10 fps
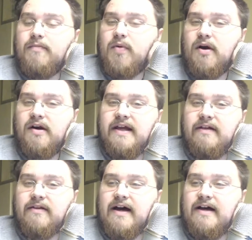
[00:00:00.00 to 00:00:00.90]

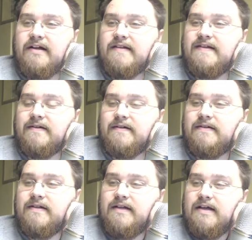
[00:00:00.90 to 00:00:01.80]
parking lot
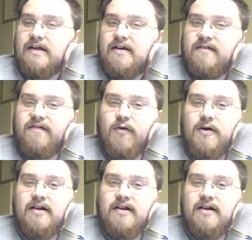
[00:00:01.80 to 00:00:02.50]
until 4